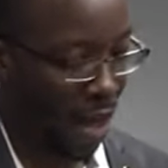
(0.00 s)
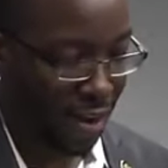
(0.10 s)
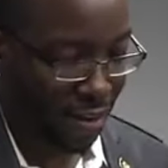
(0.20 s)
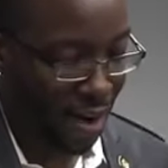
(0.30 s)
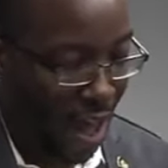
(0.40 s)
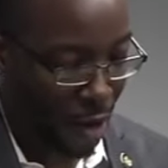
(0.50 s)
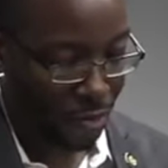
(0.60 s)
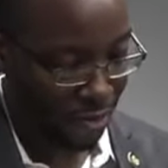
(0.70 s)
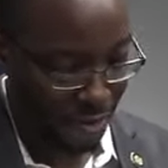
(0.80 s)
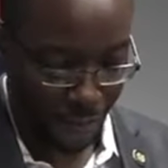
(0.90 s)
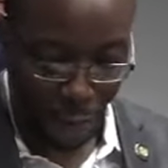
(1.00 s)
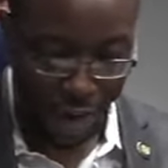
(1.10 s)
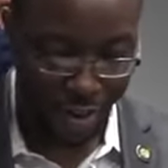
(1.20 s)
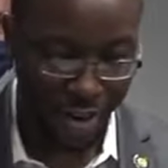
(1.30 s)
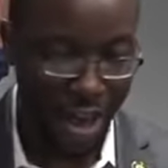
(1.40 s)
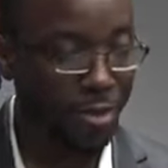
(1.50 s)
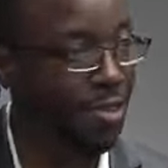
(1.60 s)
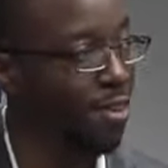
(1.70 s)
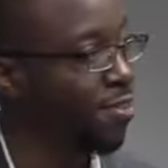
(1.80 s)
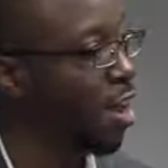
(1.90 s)
I denounce, and we denounce
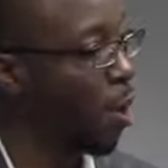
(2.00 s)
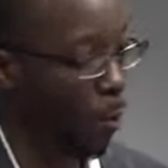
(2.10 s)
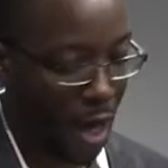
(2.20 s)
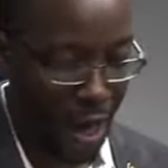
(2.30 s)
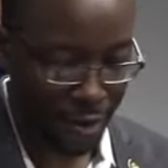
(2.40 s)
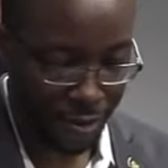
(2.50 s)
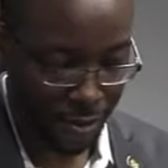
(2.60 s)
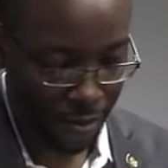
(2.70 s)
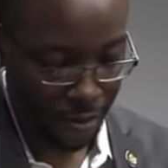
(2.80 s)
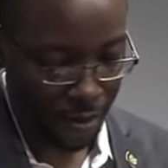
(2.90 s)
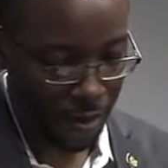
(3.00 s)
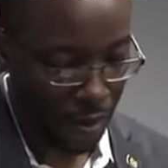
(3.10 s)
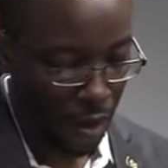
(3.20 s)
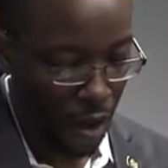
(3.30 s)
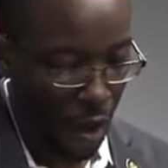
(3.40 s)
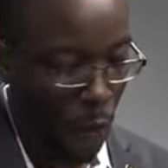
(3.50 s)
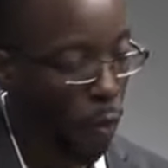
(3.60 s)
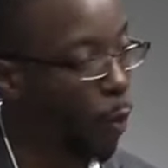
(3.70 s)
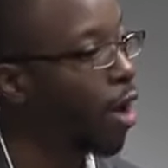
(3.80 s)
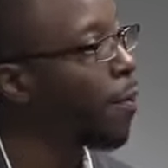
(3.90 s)
these terrible acts, we
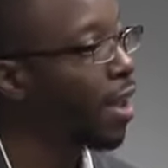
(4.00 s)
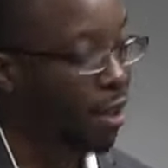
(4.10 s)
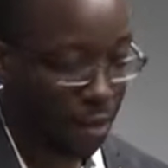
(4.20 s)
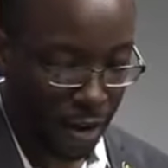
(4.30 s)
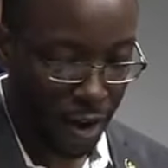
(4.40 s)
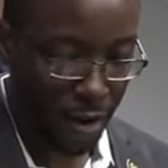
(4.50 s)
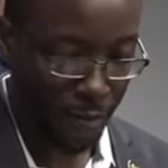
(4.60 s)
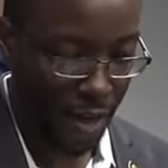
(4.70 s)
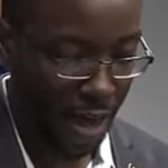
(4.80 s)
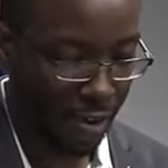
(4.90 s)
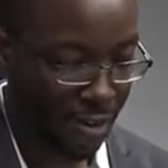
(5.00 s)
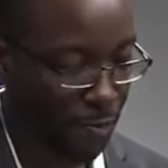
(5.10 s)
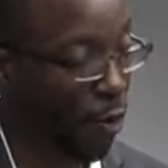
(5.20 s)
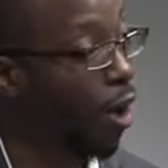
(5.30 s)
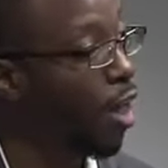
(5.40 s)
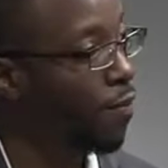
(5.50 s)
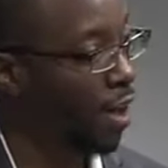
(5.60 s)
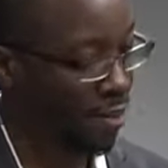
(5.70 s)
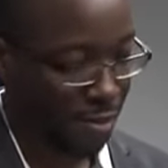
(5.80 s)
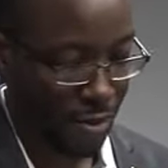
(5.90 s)
want to make it clear that it's up to all of
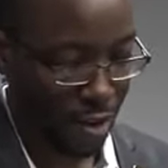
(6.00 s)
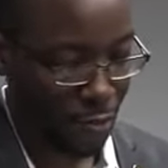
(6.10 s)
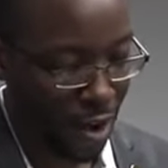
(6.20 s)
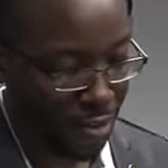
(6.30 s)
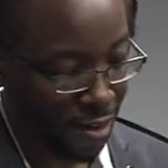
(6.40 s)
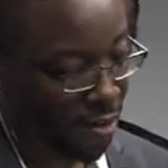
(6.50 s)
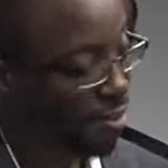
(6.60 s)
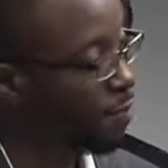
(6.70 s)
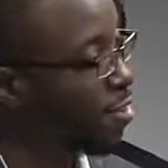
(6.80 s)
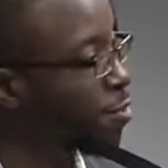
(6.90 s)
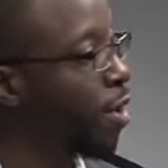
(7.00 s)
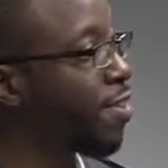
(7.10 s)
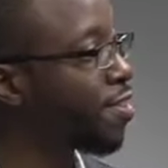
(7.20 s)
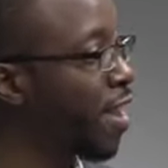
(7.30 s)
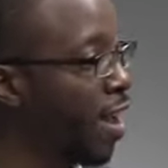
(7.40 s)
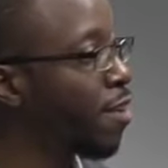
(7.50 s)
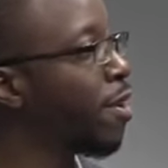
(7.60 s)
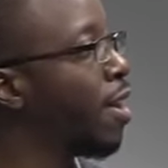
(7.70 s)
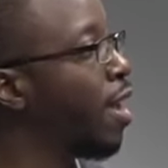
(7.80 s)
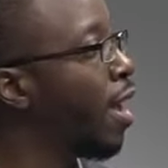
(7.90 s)
us, as residents of this great state
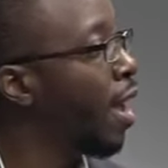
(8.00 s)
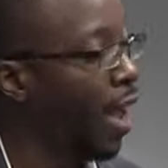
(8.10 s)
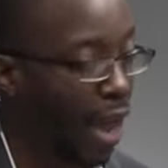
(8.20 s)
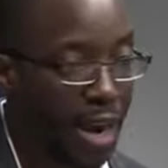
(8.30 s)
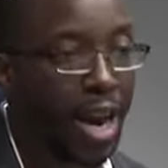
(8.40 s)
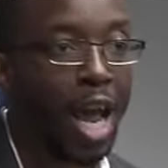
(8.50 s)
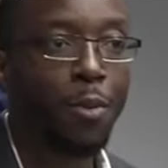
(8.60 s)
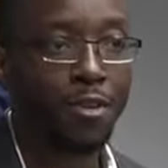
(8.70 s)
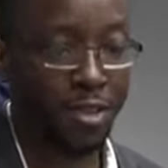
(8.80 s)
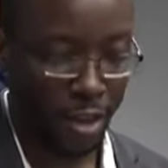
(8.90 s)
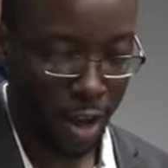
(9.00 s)
and neighbors in the